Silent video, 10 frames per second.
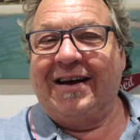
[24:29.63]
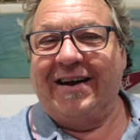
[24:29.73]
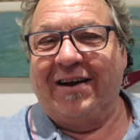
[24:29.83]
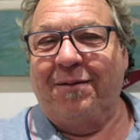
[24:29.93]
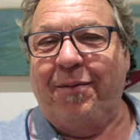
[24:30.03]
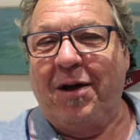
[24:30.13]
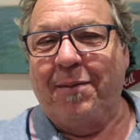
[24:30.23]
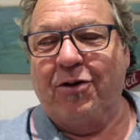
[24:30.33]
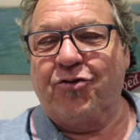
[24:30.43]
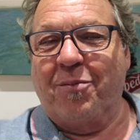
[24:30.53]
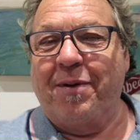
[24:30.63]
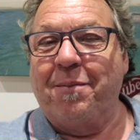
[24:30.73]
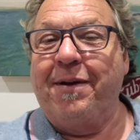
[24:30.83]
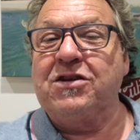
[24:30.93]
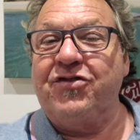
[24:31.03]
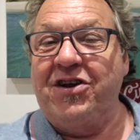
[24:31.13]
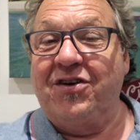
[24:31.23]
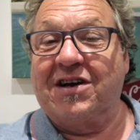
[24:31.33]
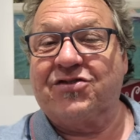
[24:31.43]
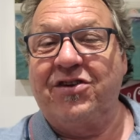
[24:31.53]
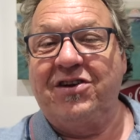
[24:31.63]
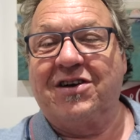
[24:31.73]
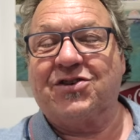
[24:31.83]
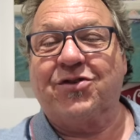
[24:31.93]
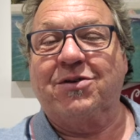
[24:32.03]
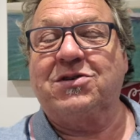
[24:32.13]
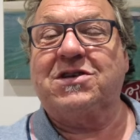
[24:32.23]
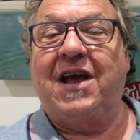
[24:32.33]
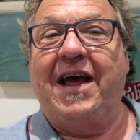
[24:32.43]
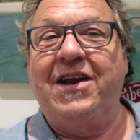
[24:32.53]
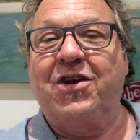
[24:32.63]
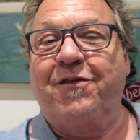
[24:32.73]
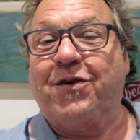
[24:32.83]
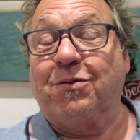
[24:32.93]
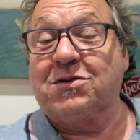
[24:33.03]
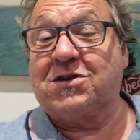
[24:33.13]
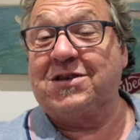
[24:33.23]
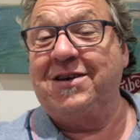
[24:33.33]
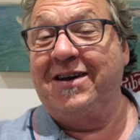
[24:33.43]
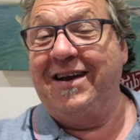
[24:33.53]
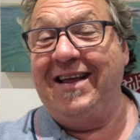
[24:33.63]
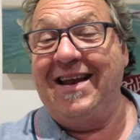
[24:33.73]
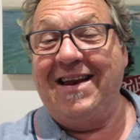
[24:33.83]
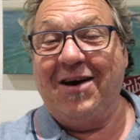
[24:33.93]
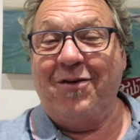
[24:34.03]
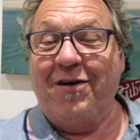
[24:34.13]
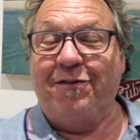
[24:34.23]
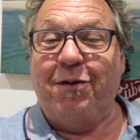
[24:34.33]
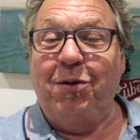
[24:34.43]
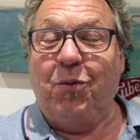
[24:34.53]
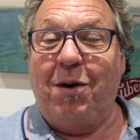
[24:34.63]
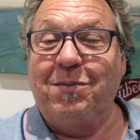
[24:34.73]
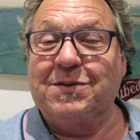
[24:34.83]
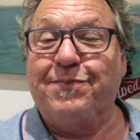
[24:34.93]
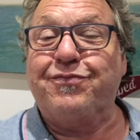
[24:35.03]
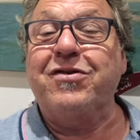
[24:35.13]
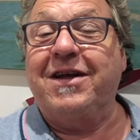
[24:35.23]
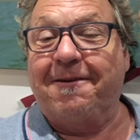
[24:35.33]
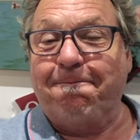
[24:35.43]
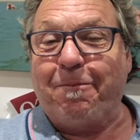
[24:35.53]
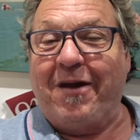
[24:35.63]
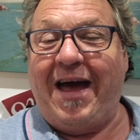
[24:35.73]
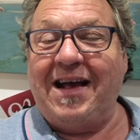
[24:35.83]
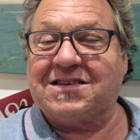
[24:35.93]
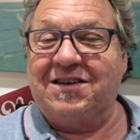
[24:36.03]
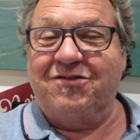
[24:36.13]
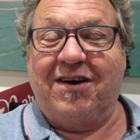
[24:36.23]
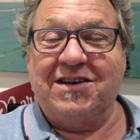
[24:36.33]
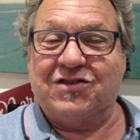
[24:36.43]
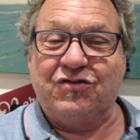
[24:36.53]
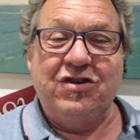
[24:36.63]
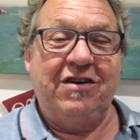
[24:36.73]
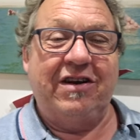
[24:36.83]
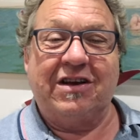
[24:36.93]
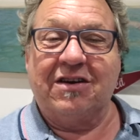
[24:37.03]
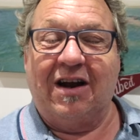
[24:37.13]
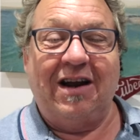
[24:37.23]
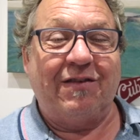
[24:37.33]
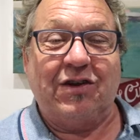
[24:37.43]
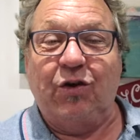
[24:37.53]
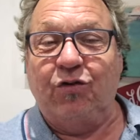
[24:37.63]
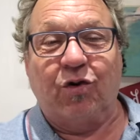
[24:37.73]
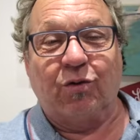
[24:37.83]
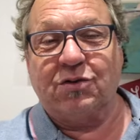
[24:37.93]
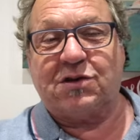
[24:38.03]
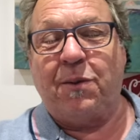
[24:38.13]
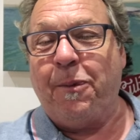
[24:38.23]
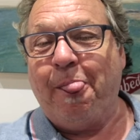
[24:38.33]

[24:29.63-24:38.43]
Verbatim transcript: I know, I'm blowing trumpet, but it's really nice, really nice roast. And of course, at the of at Formula One was brilliant. Excellent race, really, really good. I love the new rules.